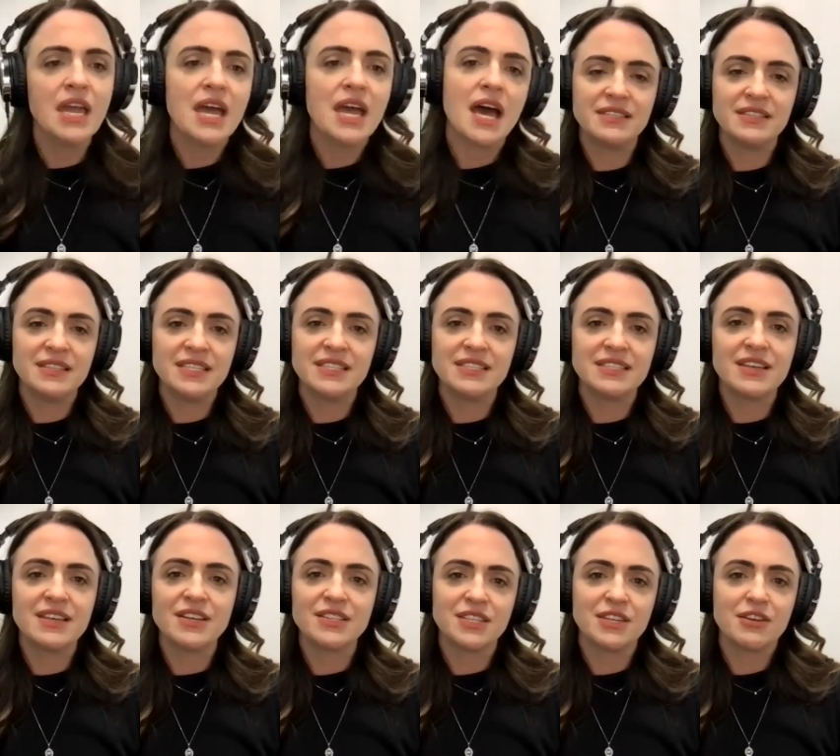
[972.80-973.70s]
This has
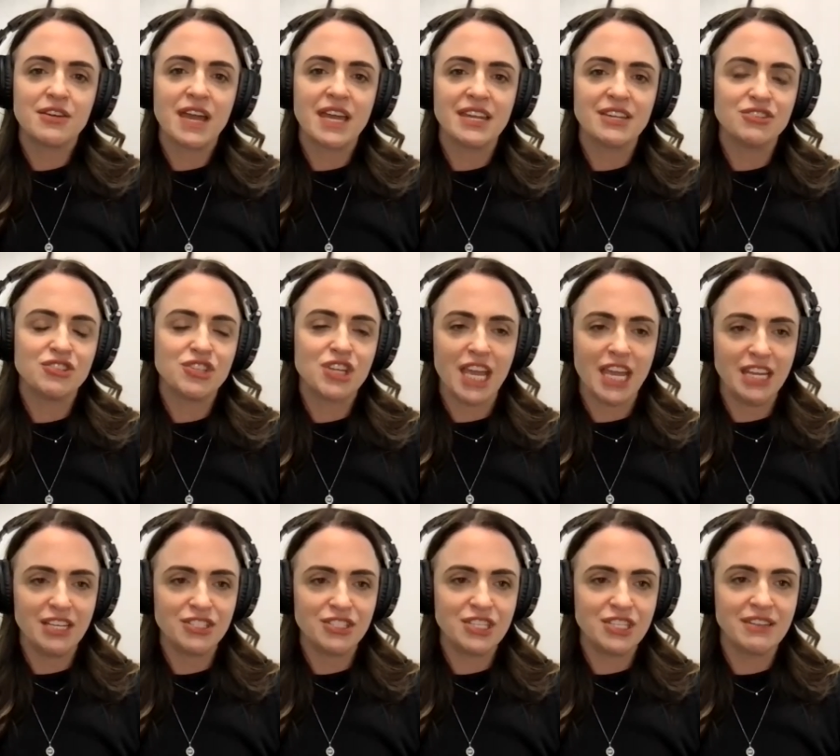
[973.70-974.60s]
also kind of
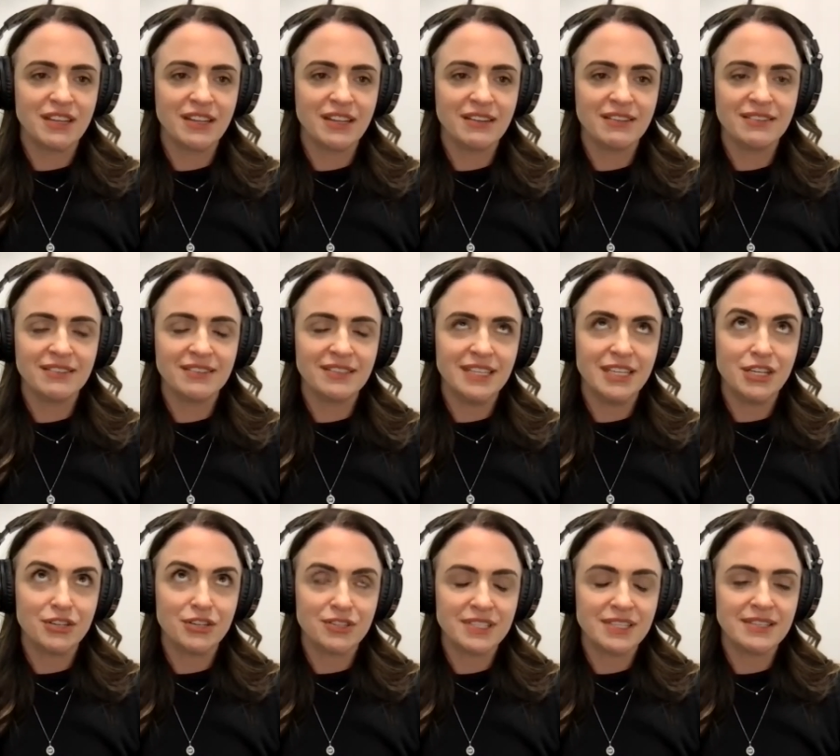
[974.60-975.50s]
changed in the
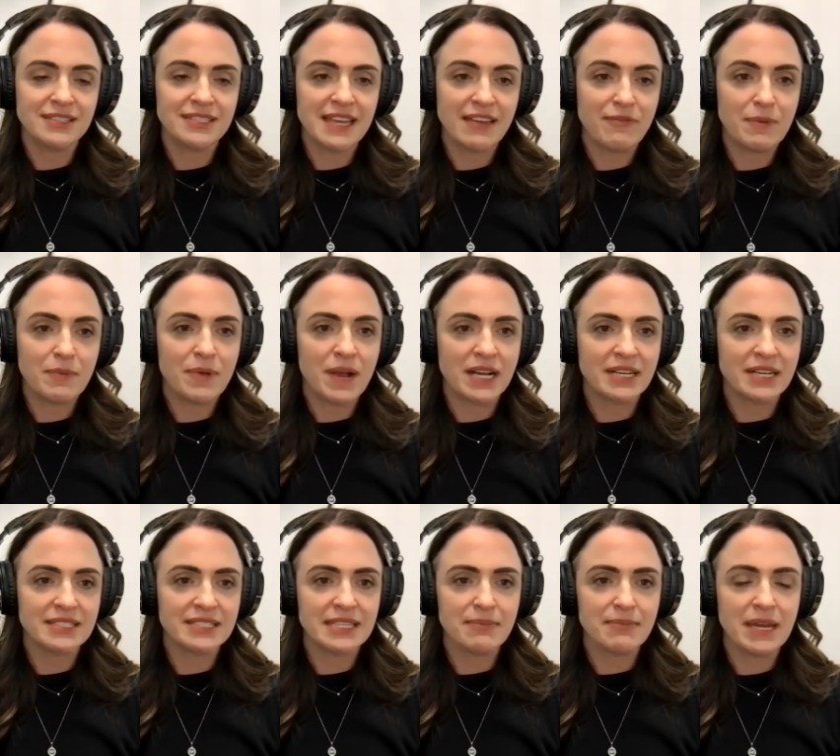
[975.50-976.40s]
years since I've been
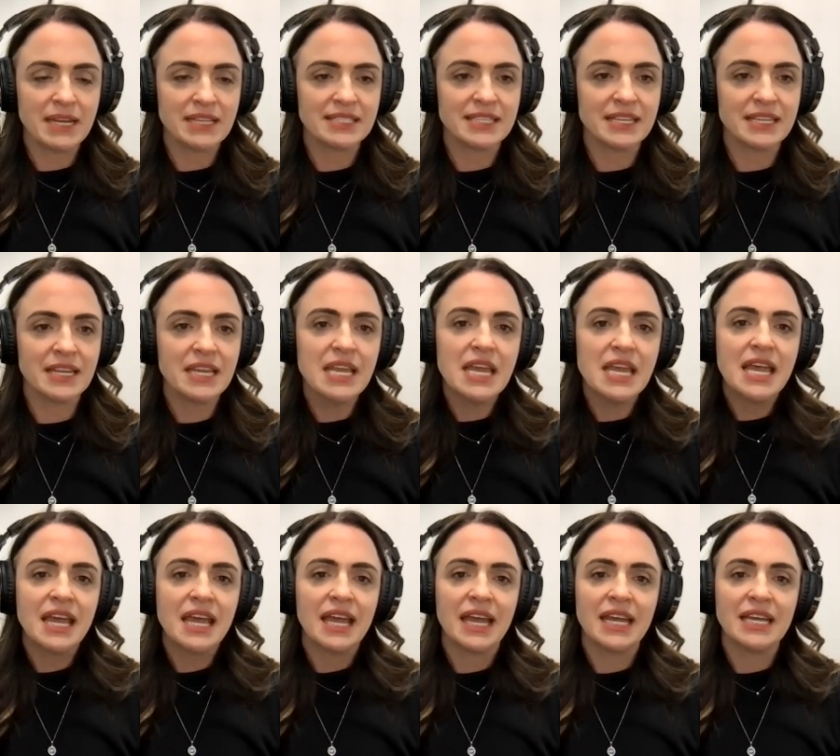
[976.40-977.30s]
practicing medicine,
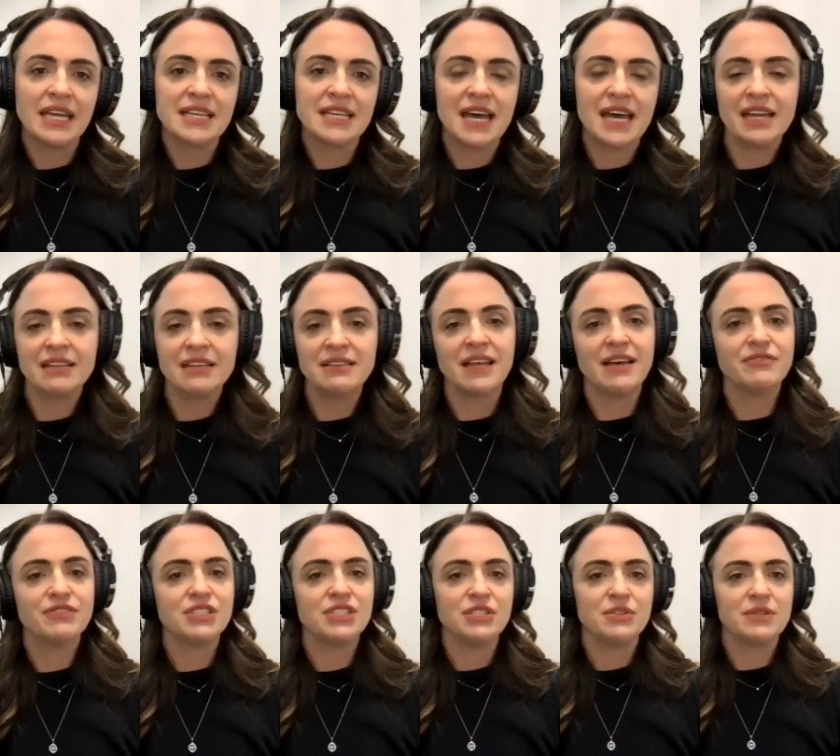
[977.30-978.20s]
and I love
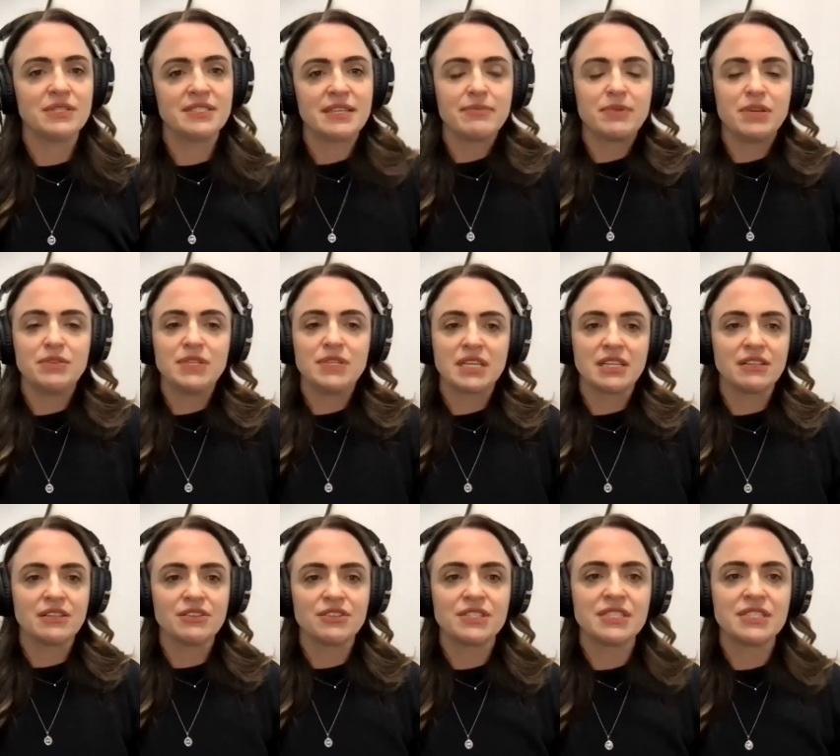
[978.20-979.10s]
to do a
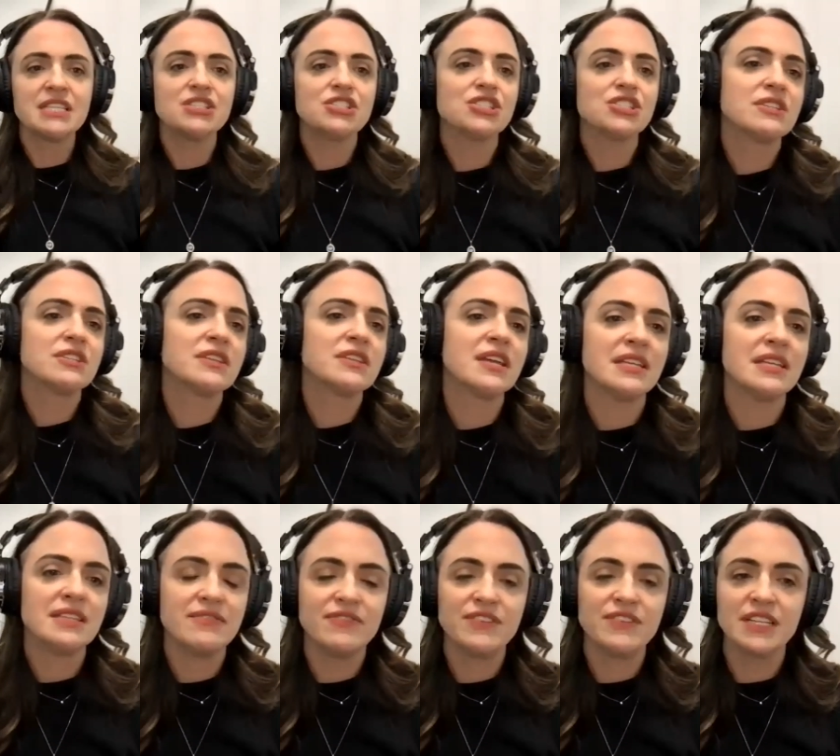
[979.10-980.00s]
subcuticular stitch. I
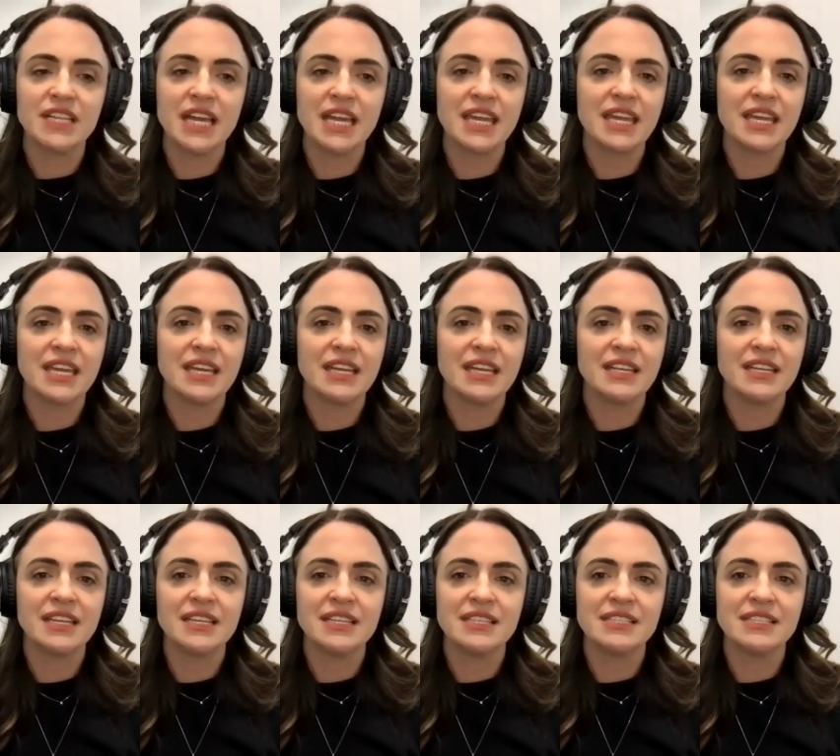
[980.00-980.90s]
feel like it
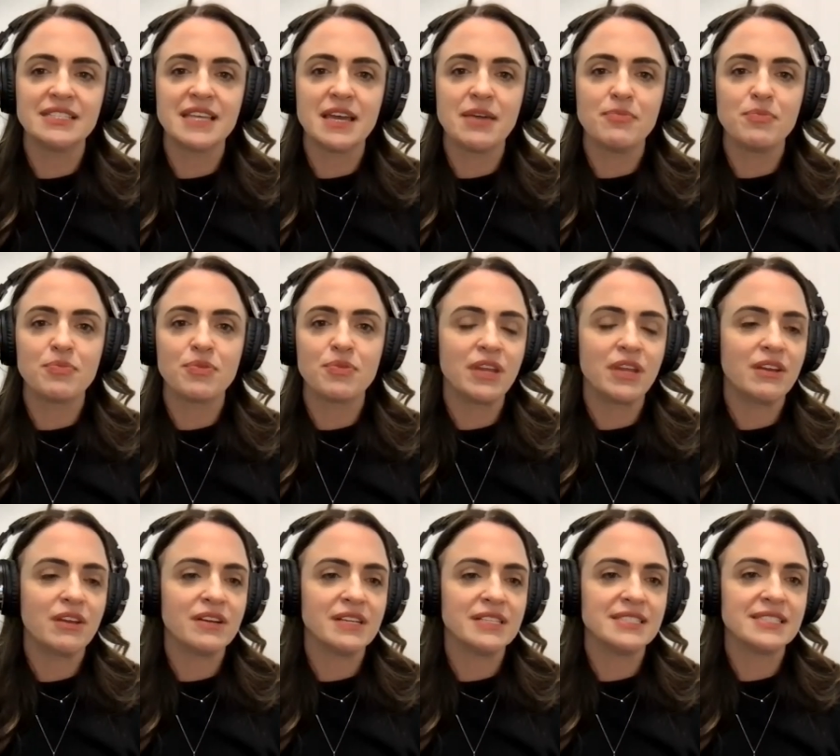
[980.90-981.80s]
is a
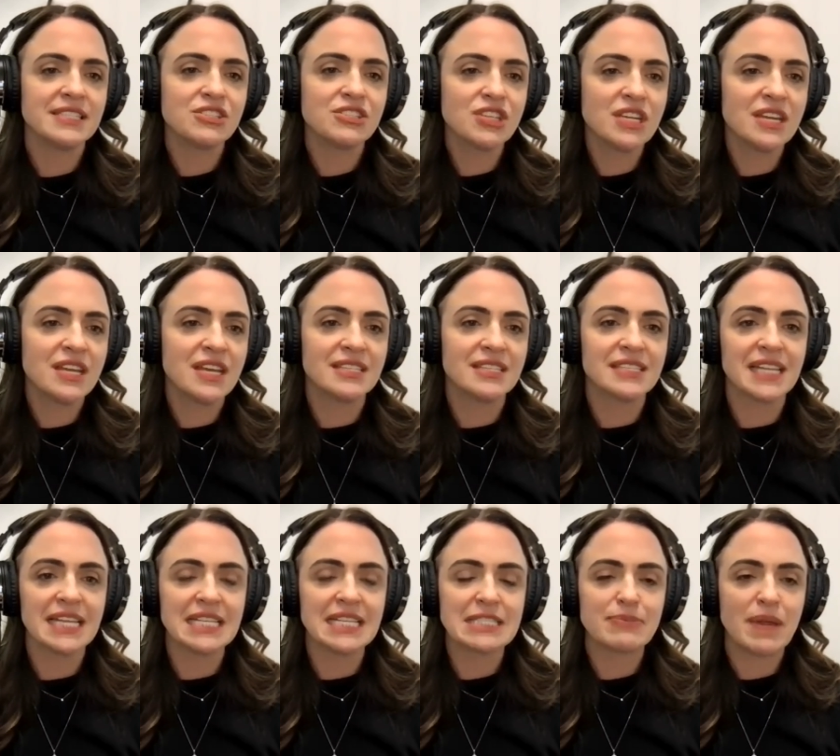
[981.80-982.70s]
prettier incision. It's
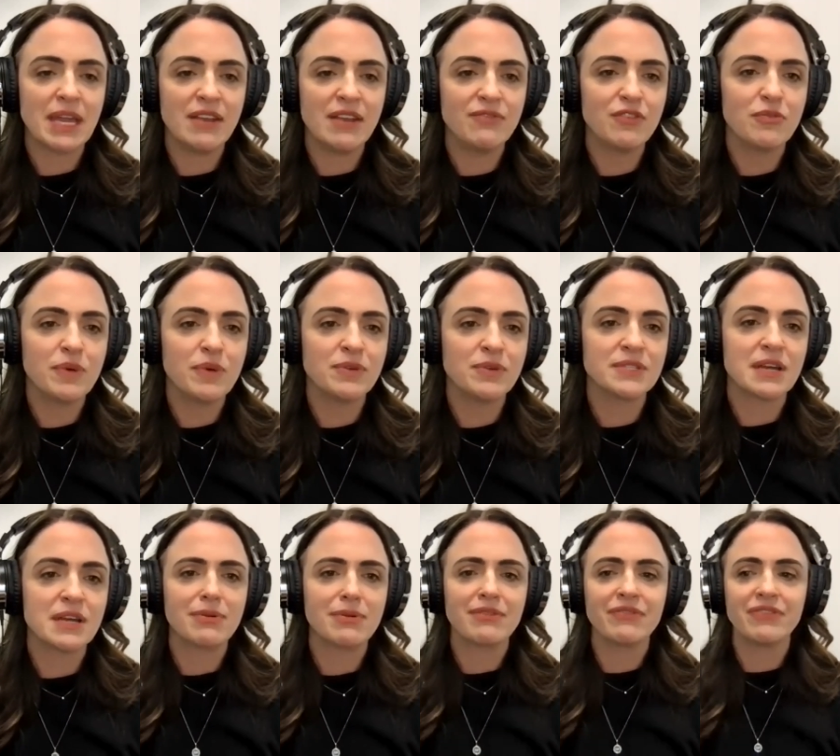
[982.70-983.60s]
less painful
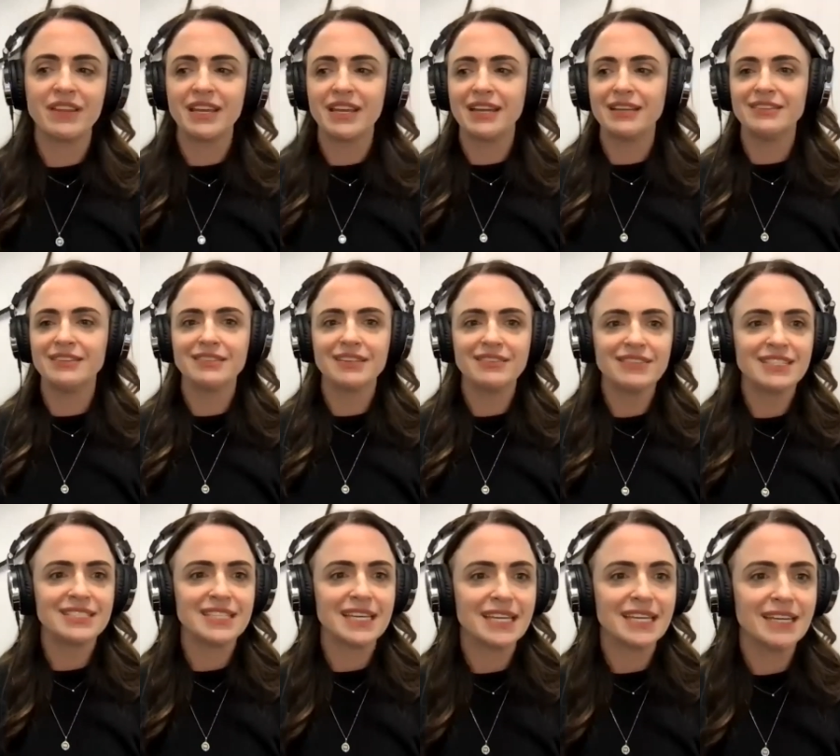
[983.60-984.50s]
postoperatively, and you don't have to
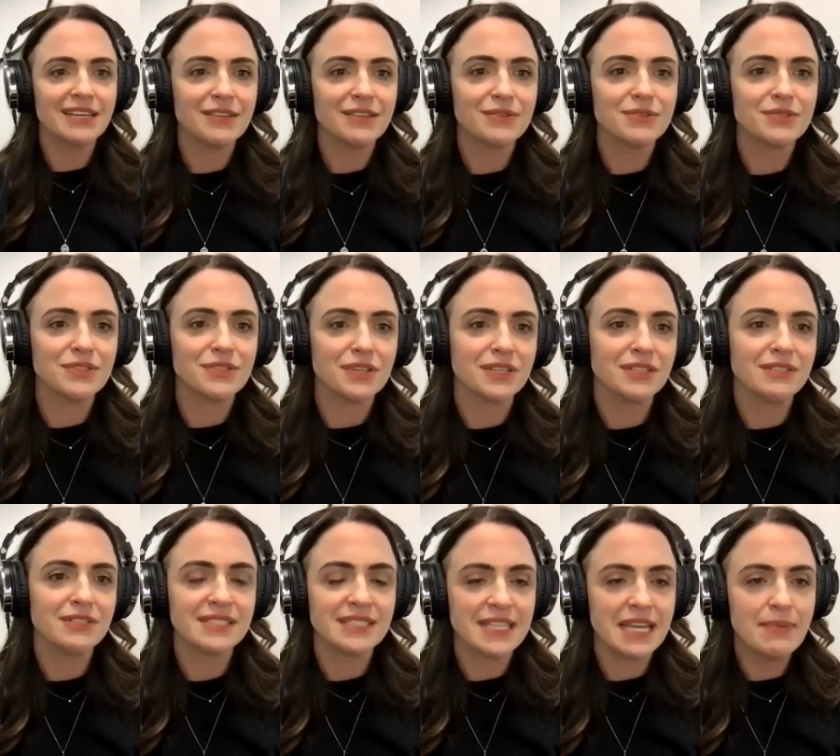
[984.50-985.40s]
take out those darn
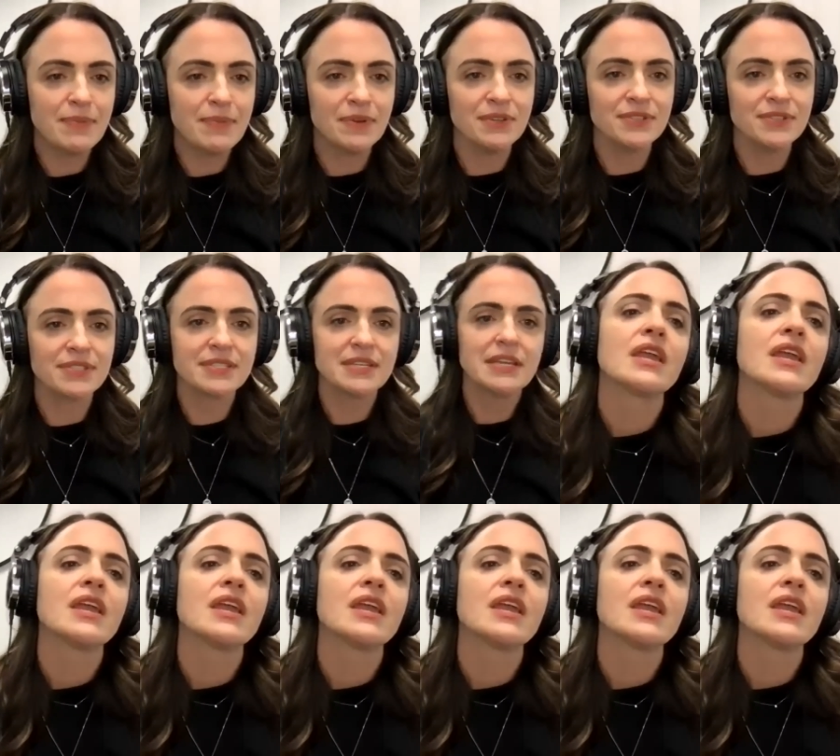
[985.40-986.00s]
staples.